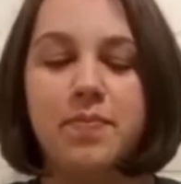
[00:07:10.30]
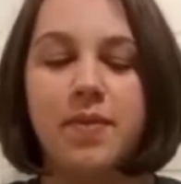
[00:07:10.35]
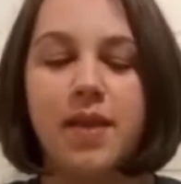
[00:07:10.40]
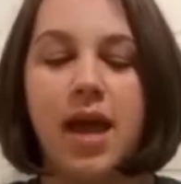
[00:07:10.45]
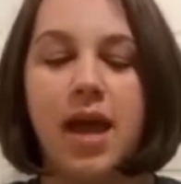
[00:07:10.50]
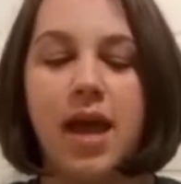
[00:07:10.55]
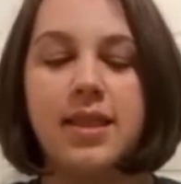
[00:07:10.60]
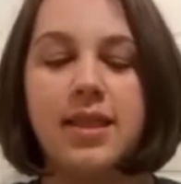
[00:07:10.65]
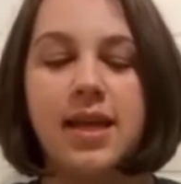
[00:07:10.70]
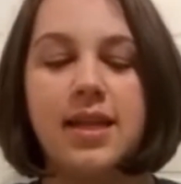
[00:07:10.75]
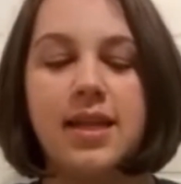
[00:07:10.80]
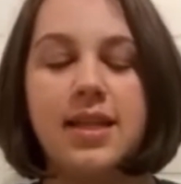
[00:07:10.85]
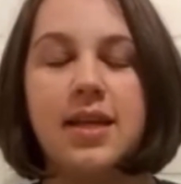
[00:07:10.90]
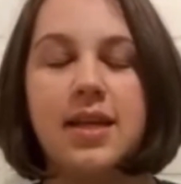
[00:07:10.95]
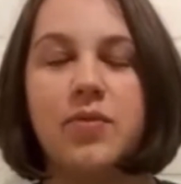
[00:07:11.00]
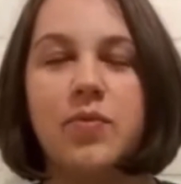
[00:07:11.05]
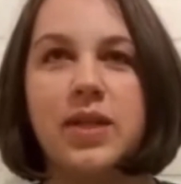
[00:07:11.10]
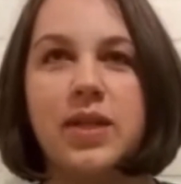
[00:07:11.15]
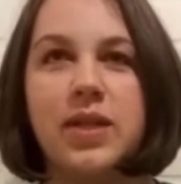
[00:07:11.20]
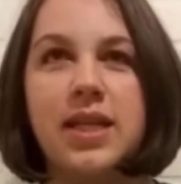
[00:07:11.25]
And then
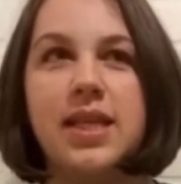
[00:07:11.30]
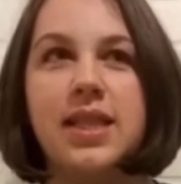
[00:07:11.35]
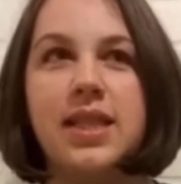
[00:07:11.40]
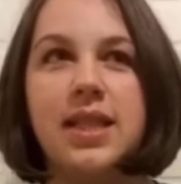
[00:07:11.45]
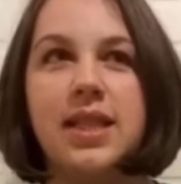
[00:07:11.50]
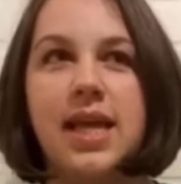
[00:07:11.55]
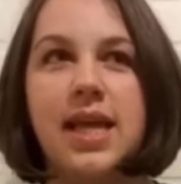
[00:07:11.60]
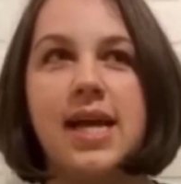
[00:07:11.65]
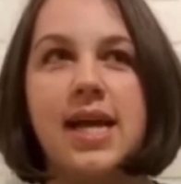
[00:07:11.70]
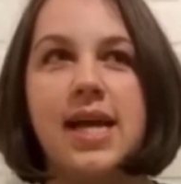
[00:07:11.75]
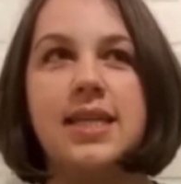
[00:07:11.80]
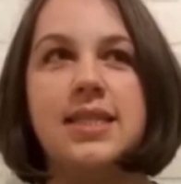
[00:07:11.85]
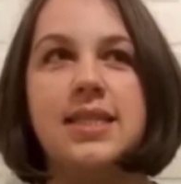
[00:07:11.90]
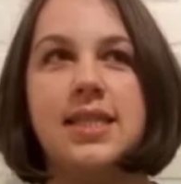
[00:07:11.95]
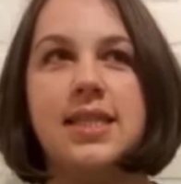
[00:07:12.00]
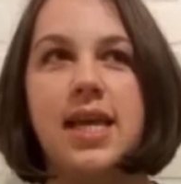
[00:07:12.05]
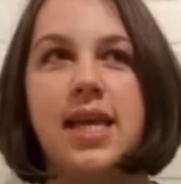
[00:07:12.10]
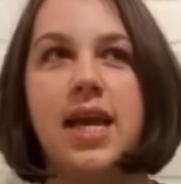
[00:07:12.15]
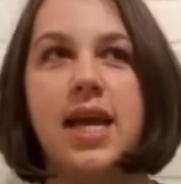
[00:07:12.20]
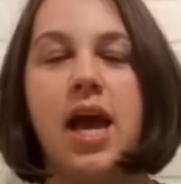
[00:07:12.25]
really the last
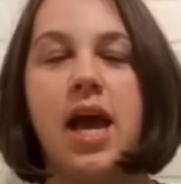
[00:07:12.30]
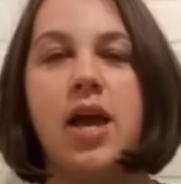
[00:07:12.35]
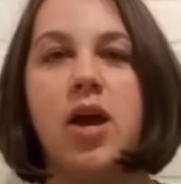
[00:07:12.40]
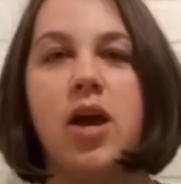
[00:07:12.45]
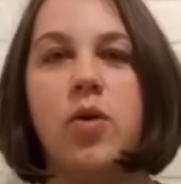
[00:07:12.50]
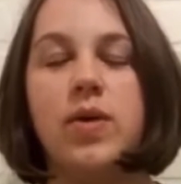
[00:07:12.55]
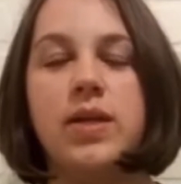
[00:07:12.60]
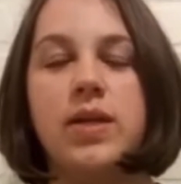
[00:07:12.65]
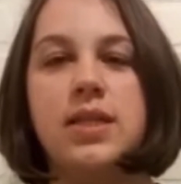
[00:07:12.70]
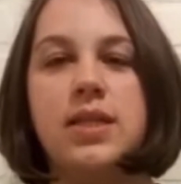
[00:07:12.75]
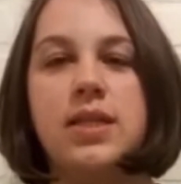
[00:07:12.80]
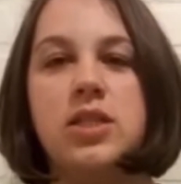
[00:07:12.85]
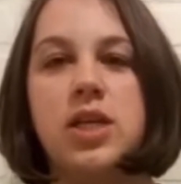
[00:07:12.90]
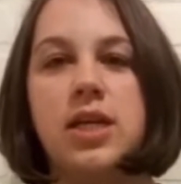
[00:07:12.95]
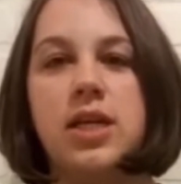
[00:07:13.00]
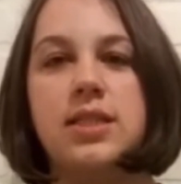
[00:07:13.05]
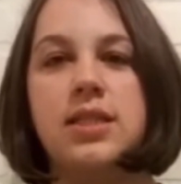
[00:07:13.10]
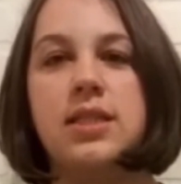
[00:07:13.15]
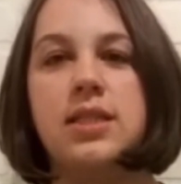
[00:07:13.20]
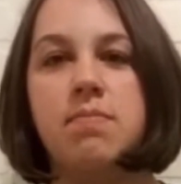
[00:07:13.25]
thing I always
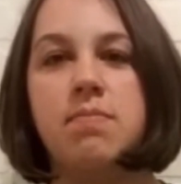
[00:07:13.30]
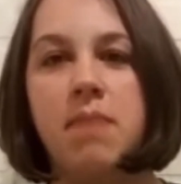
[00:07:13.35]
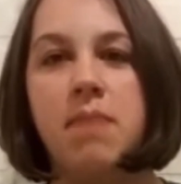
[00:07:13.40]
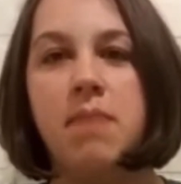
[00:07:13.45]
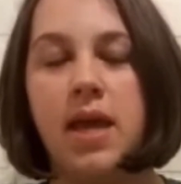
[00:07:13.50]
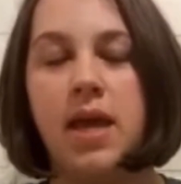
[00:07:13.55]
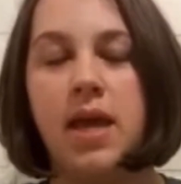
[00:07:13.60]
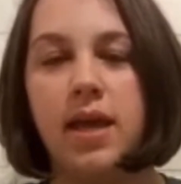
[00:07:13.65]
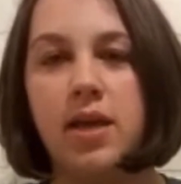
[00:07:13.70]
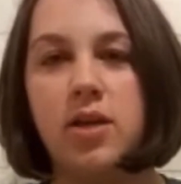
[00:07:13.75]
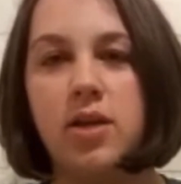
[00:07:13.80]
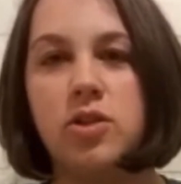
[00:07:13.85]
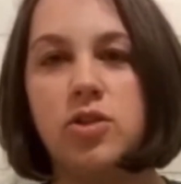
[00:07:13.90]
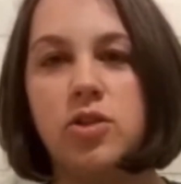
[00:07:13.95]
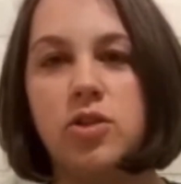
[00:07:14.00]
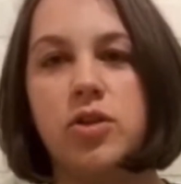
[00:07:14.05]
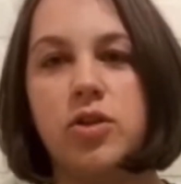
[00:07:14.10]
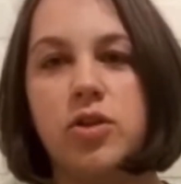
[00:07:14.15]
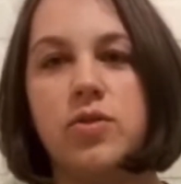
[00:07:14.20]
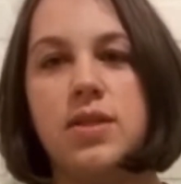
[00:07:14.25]
suggest is making
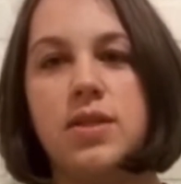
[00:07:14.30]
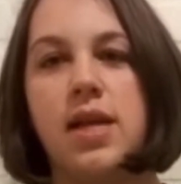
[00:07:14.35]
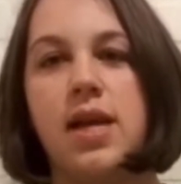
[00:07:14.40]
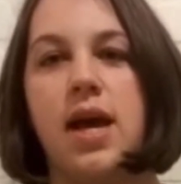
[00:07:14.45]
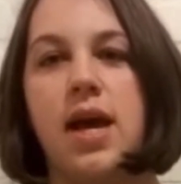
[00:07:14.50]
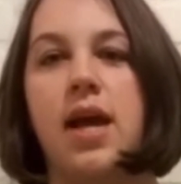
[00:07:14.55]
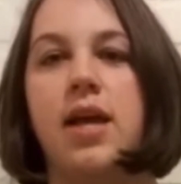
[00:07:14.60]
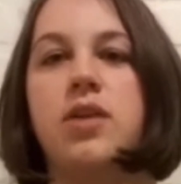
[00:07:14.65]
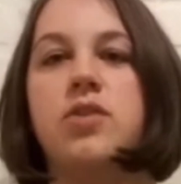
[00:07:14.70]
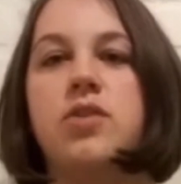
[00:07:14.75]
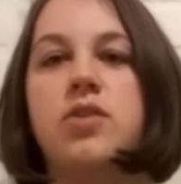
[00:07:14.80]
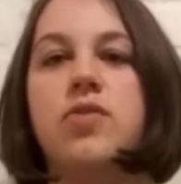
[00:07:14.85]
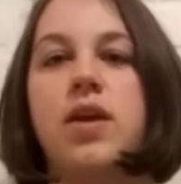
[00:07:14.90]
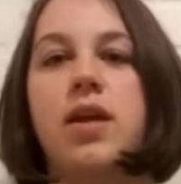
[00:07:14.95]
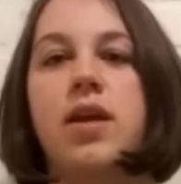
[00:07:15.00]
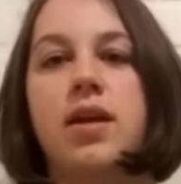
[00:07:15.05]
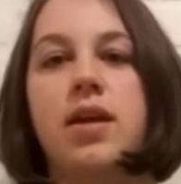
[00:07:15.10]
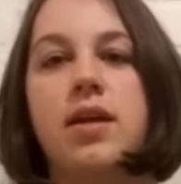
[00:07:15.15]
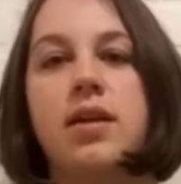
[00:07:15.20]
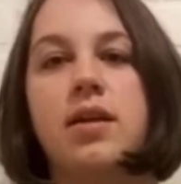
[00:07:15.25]
sure you stay
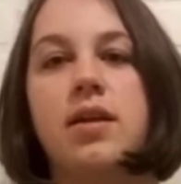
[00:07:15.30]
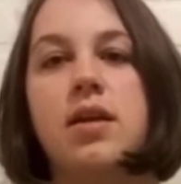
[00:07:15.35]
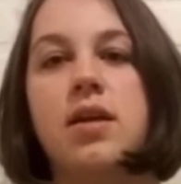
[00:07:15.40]
hydrated.